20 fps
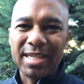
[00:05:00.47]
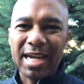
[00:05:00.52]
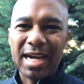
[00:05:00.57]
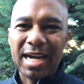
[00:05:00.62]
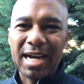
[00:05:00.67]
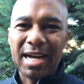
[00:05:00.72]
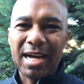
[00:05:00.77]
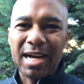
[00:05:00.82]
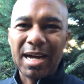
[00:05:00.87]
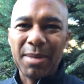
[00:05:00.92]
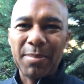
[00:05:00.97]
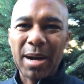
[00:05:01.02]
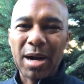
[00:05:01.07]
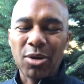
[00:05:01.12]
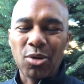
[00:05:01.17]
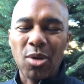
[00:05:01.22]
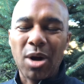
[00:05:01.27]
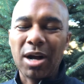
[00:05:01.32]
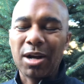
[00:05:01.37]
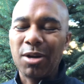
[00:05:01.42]
uh,
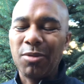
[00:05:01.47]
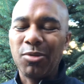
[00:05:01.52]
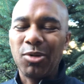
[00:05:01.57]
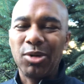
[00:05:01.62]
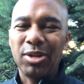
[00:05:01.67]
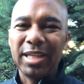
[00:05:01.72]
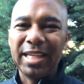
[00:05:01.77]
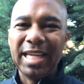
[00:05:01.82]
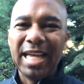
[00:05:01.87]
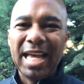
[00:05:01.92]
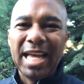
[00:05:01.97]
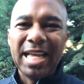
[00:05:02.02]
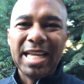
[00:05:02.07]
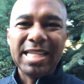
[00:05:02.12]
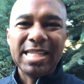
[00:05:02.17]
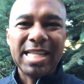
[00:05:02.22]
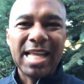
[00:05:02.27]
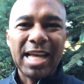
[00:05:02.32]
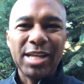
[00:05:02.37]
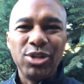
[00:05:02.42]
about guacamole,
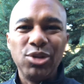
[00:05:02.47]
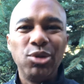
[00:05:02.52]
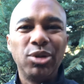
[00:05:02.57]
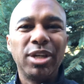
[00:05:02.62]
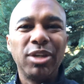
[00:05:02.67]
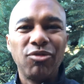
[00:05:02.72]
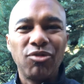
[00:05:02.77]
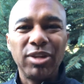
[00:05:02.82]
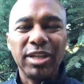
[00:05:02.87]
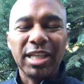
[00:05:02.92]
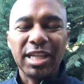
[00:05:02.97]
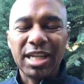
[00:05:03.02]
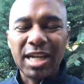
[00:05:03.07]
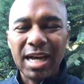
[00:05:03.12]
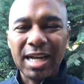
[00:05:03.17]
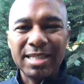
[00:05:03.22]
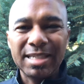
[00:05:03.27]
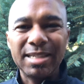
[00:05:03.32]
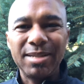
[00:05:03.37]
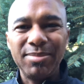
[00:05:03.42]
is that you can really
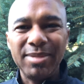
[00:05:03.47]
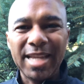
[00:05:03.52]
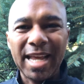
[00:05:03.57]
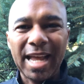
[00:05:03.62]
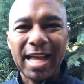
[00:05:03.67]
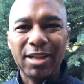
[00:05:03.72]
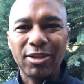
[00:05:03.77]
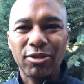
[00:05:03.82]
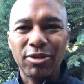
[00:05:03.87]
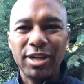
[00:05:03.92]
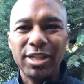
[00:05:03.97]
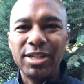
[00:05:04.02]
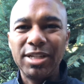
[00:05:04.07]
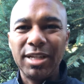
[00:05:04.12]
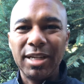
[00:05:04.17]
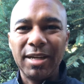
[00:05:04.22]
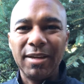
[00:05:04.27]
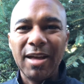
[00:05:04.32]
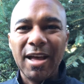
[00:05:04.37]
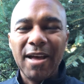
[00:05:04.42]
custom tailor it
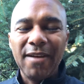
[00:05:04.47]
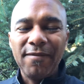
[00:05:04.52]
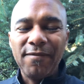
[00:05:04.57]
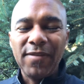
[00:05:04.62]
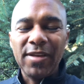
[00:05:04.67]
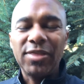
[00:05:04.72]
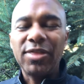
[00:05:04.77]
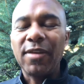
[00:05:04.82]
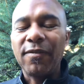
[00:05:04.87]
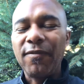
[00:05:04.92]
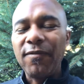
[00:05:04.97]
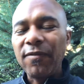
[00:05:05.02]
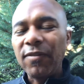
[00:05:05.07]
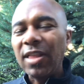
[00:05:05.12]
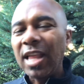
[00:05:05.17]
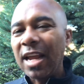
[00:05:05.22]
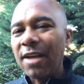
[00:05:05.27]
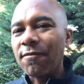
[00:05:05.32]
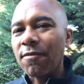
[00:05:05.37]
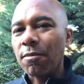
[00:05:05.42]
to fit the
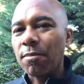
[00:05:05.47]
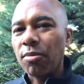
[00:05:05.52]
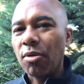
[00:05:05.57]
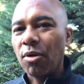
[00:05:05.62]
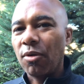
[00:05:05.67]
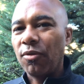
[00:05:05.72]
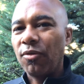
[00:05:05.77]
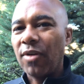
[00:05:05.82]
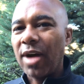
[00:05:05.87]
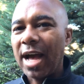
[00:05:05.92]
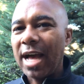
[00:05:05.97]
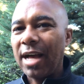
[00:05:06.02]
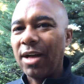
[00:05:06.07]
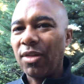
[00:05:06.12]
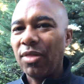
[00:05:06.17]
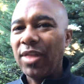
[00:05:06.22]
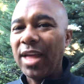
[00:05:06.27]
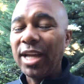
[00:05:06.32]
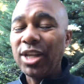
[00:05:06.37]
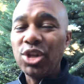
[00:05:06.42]
flavor
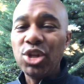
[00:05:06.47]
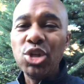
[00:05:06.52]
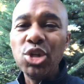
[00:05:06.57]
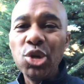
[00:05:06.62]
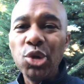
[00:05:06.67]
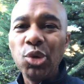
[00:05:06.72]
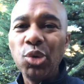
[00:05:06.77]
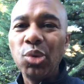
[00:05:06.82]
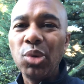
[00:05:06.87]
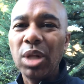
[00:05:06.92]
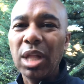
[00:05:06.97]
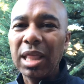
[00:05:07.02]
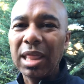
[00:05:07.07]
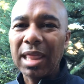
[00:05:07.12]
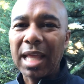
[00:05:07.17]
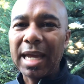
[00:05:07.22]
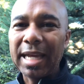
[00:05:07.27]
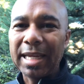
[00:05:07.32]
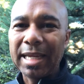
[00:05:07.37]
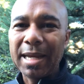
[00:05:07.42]
profile that you
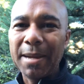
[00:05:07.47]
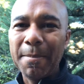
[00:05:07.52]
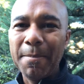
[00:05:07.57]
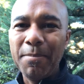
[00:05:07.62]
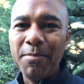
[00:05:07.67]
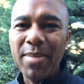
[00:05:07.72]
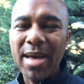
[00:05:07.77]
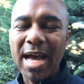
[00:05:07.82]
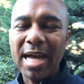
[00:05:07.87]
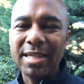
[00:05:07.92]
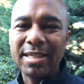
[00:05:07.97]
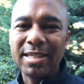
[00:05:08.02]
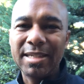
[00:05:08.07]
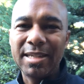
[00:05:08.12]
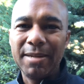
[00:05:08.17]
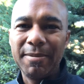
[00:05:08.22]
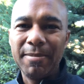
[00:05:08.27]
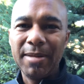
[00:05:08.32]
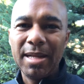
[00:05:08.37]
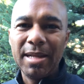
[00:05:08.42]
like best.